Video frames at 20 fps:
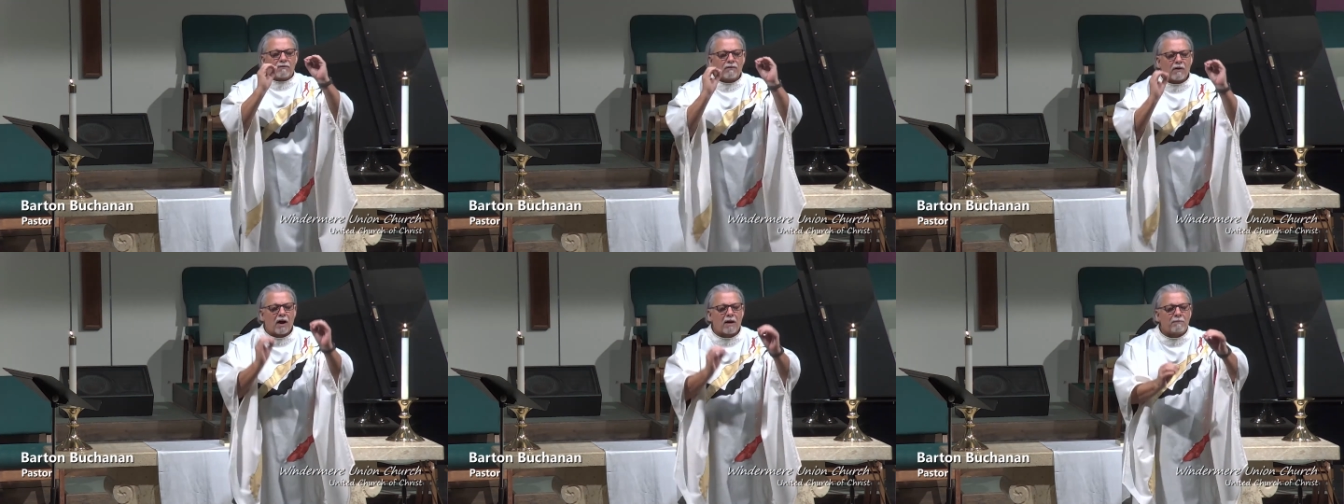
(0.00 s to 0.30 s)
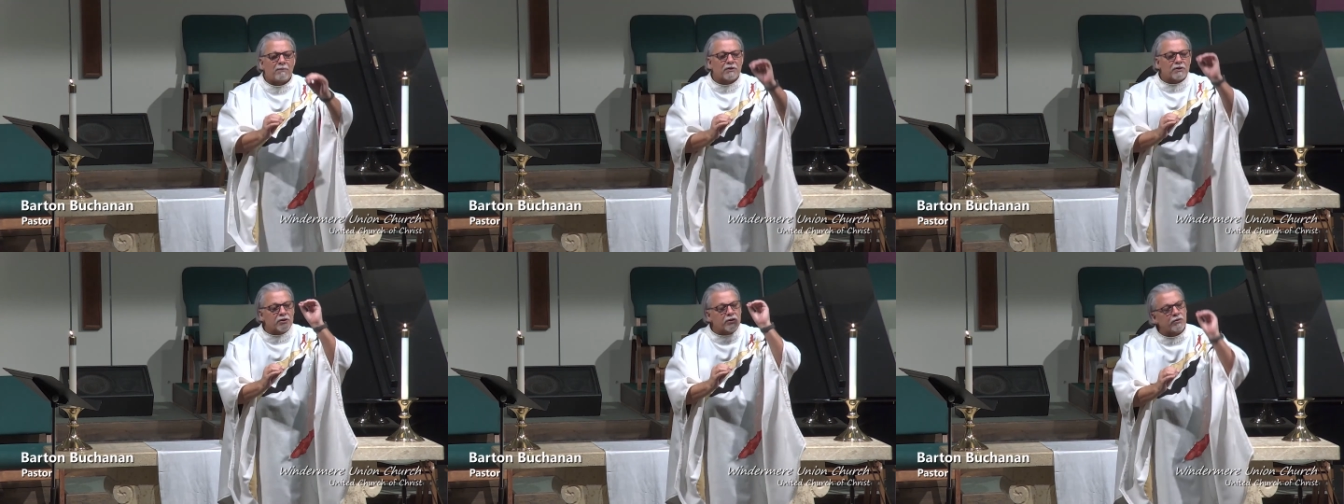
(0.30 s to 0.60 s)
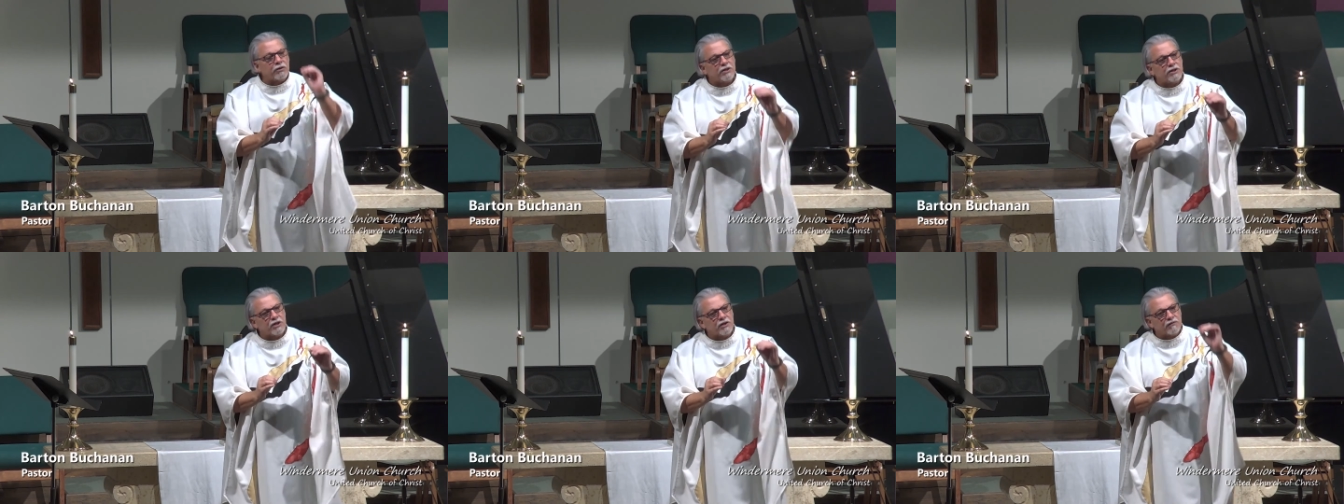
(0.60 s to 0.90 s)

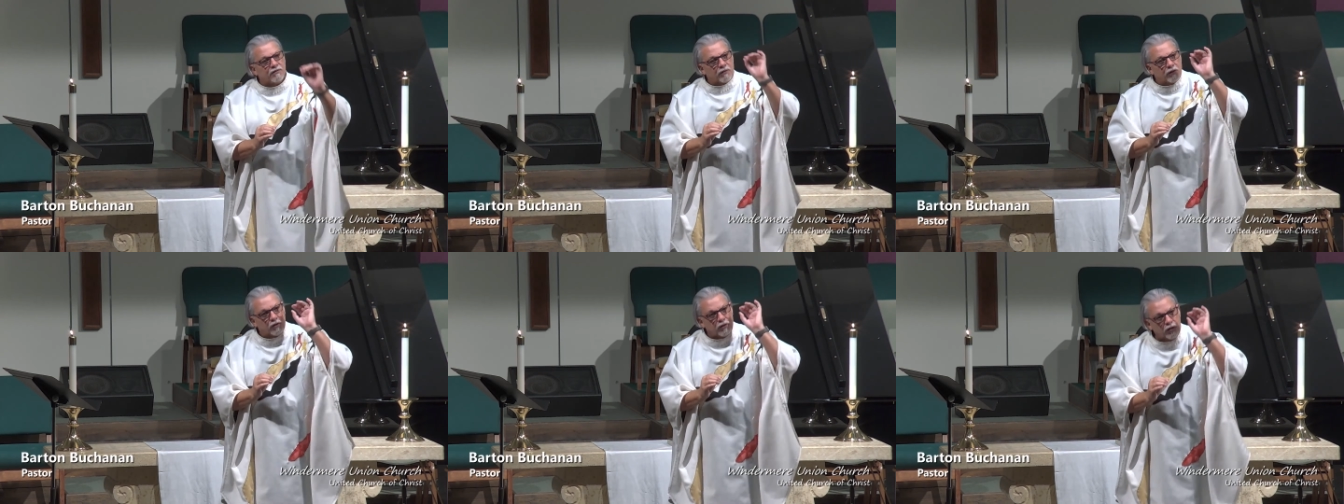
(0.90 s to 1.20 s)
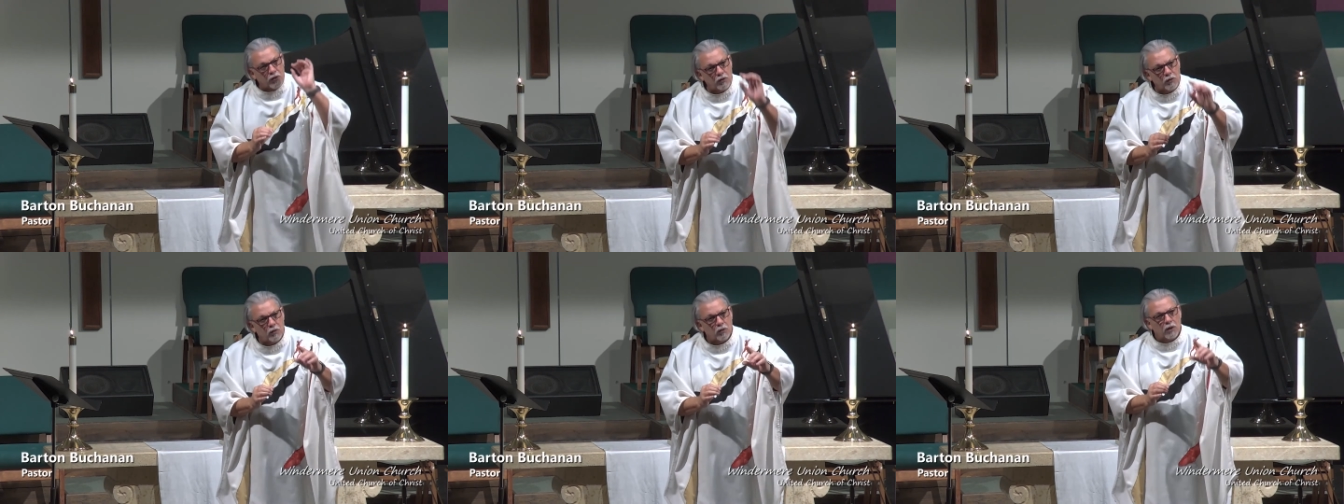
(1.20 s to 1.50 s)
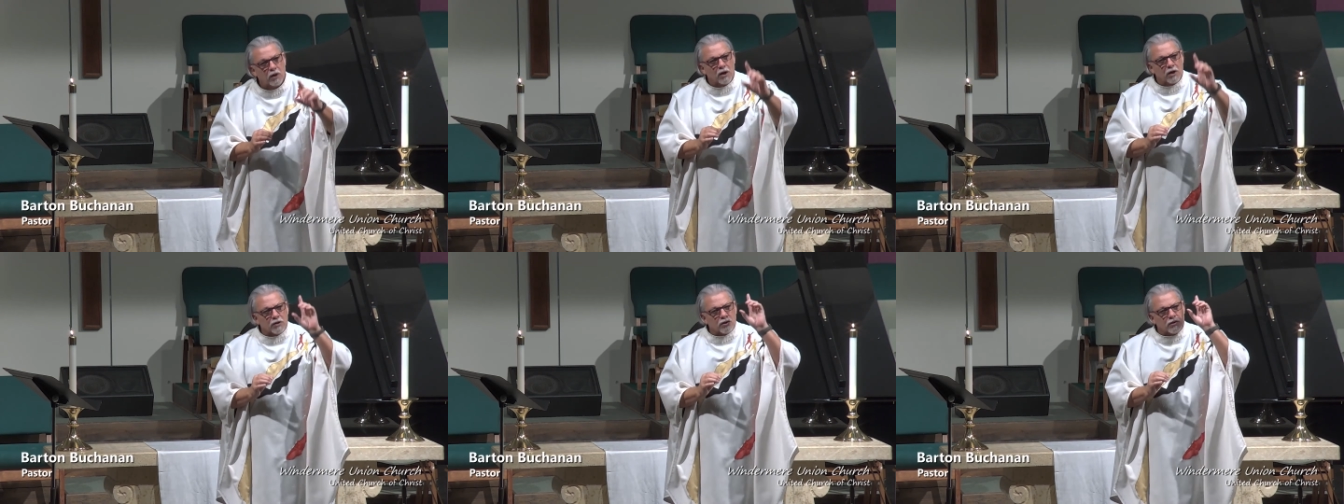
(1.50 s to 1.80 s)
opportunity for you
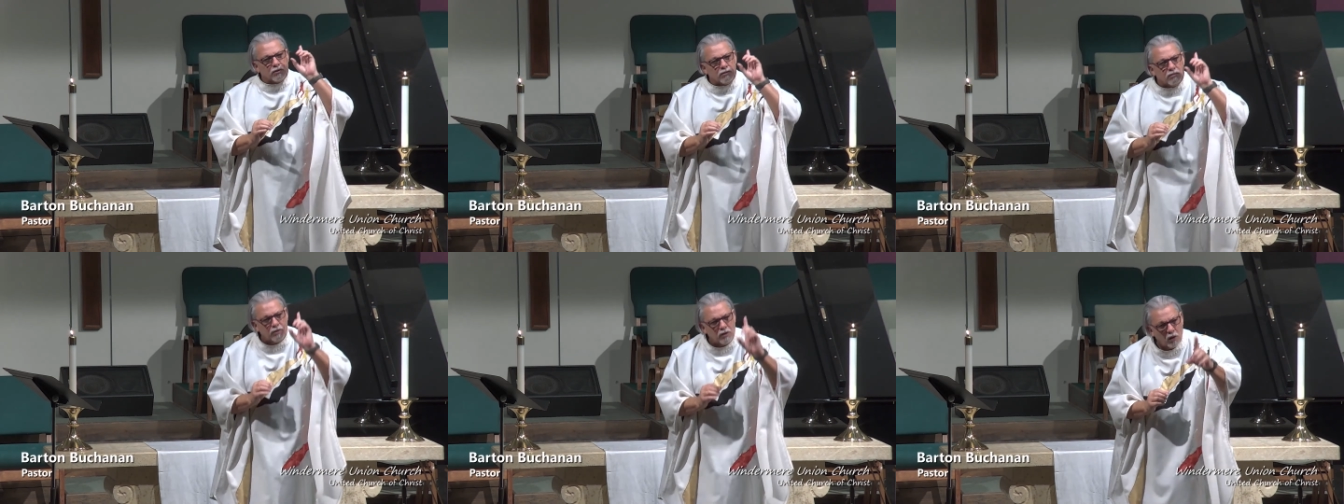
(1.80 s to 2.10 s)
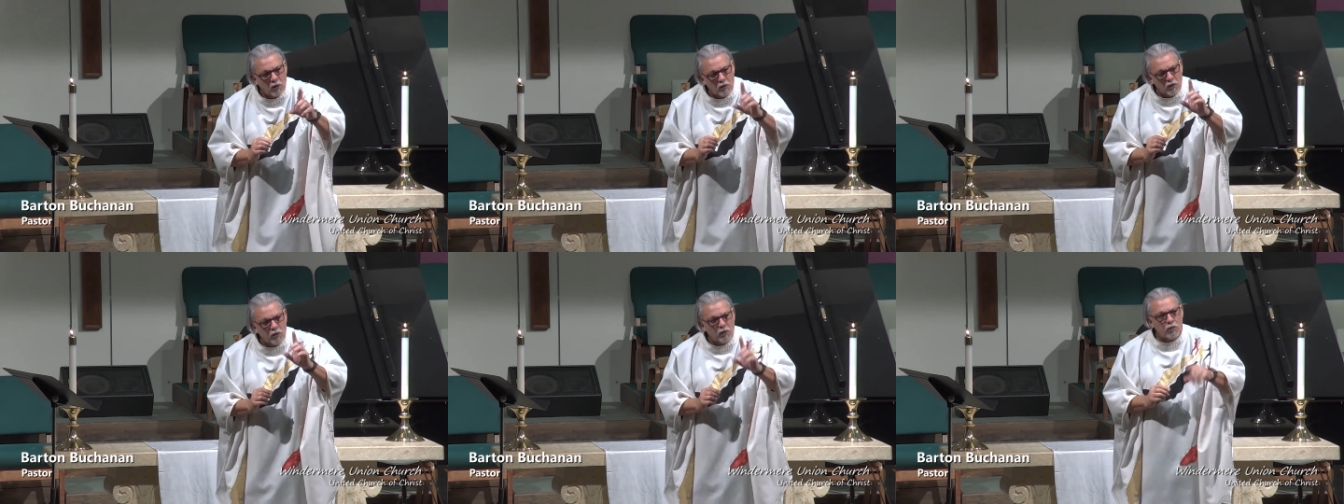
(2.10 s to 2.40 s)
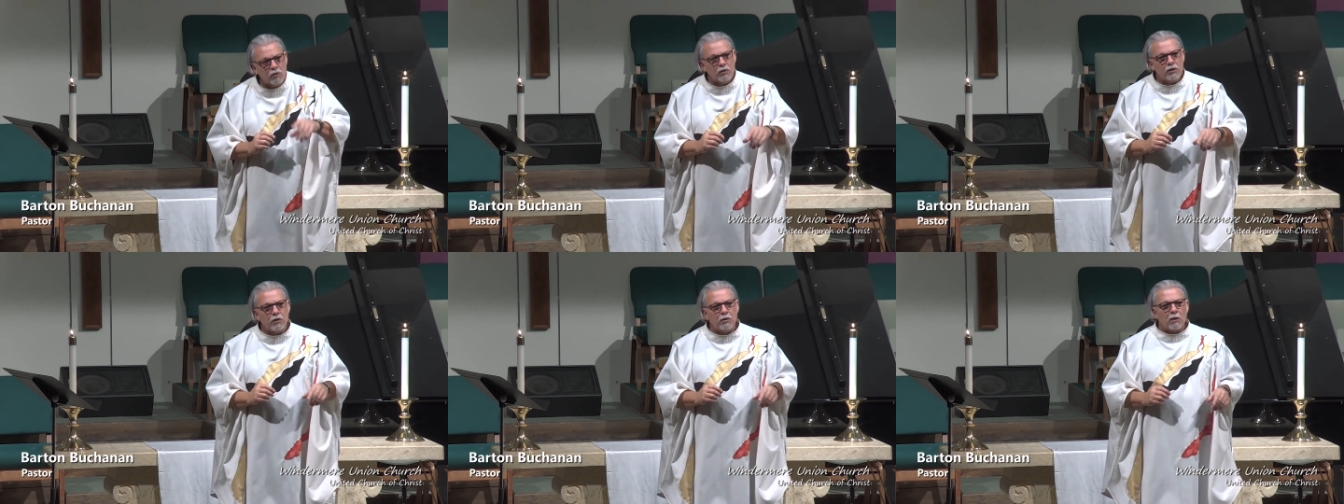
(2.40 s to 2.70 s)
to know who
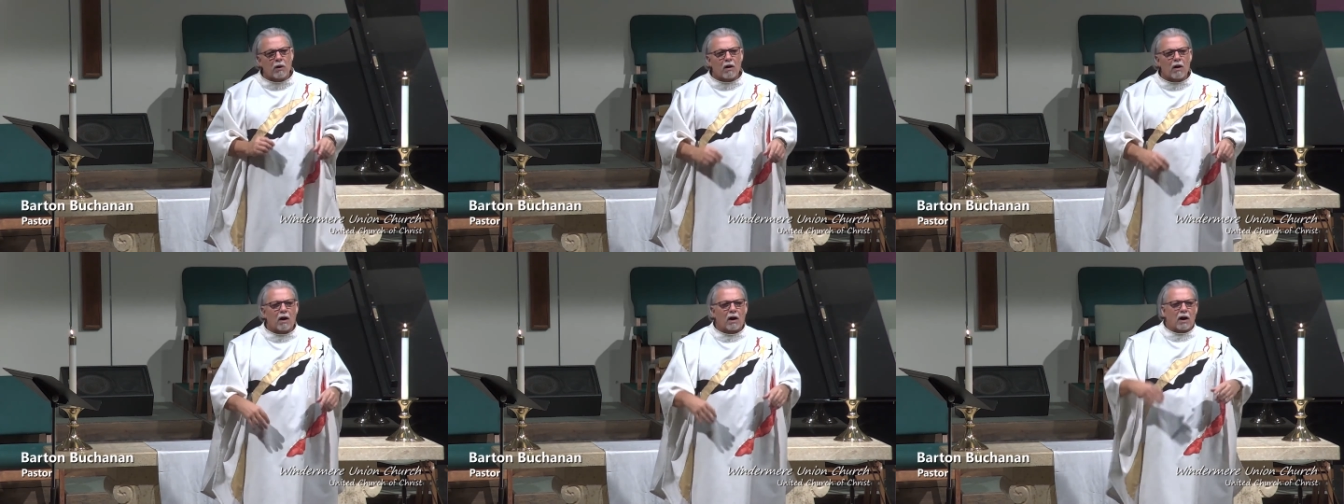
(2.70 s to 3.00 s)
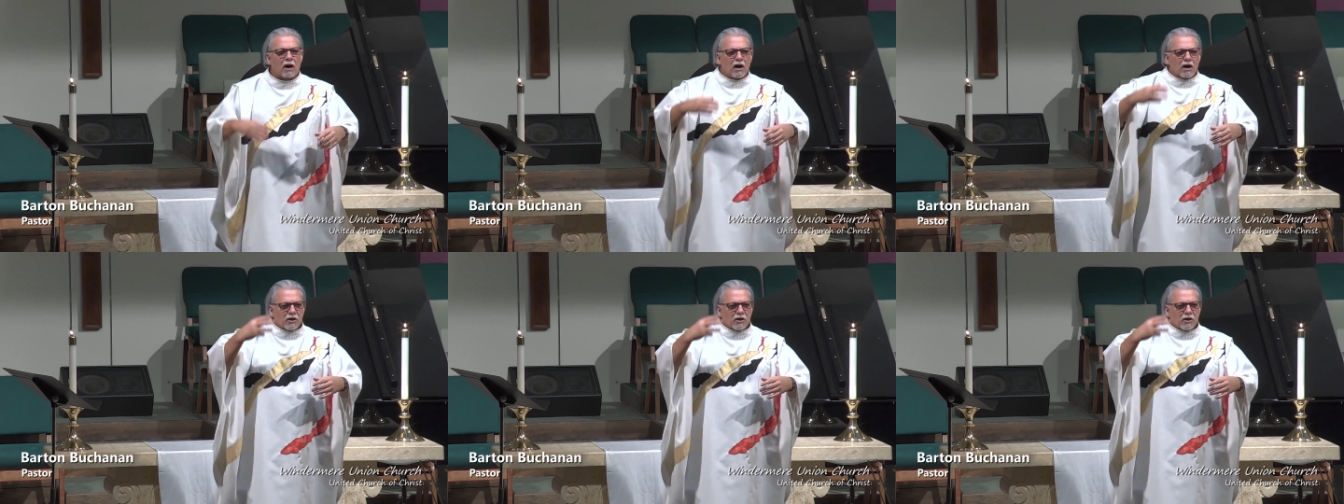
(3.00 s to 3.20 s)
you are,